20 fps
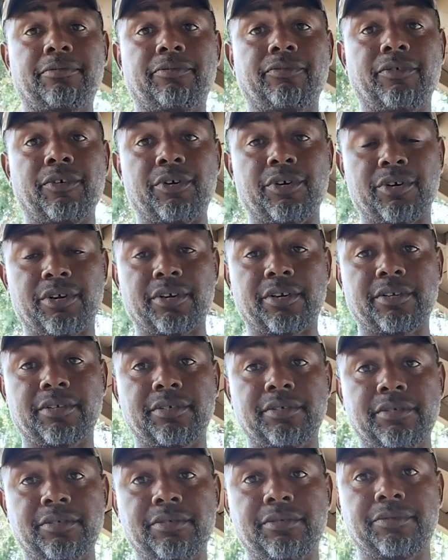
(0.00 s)
for
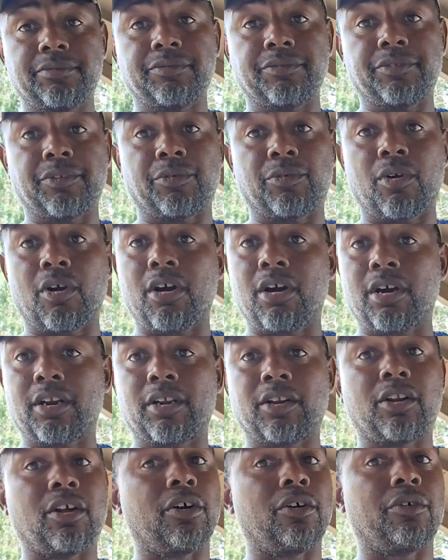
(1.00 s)
the rod
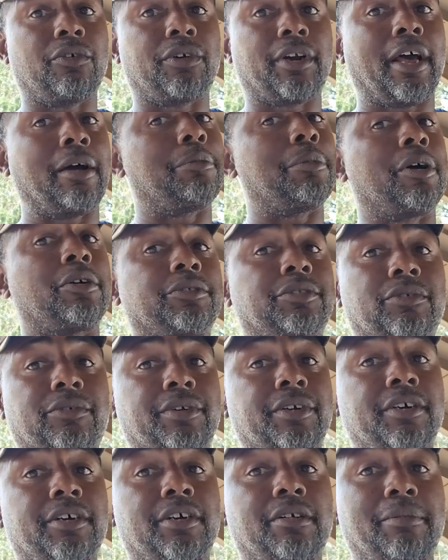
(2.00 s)
alone. I bought
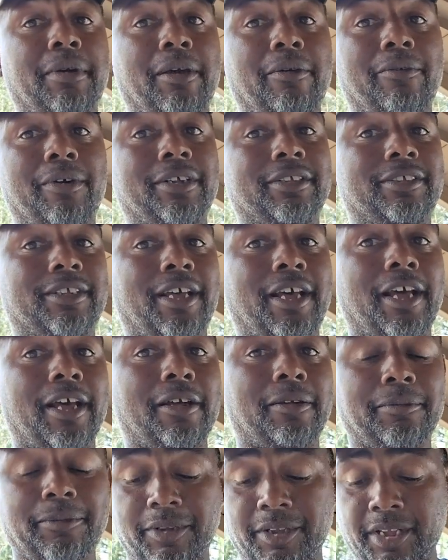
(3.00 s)
three of them at one
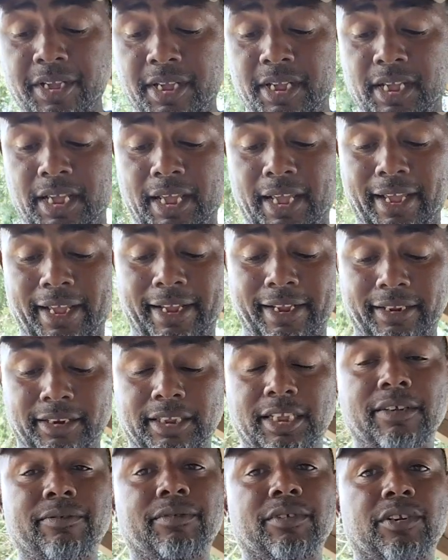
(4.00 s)
time, and
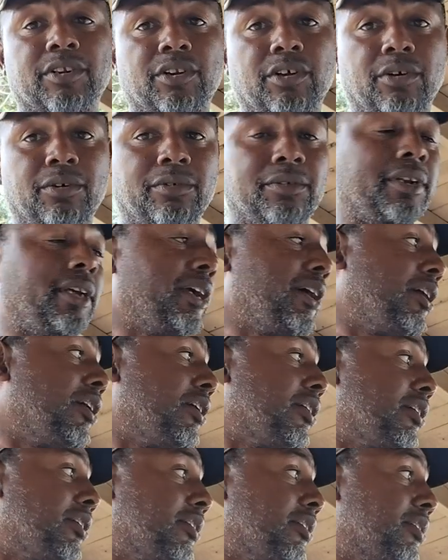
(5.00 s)
even though they
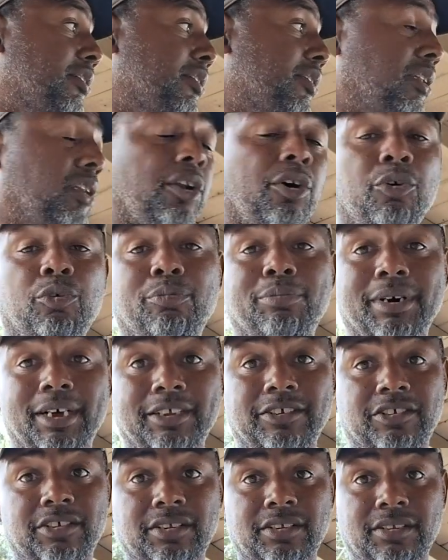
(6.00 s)
are low
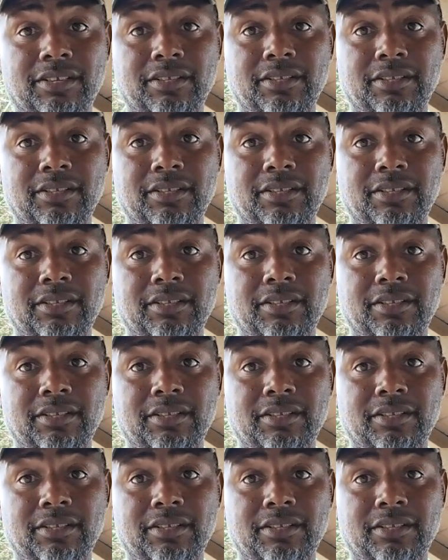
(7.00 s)
budget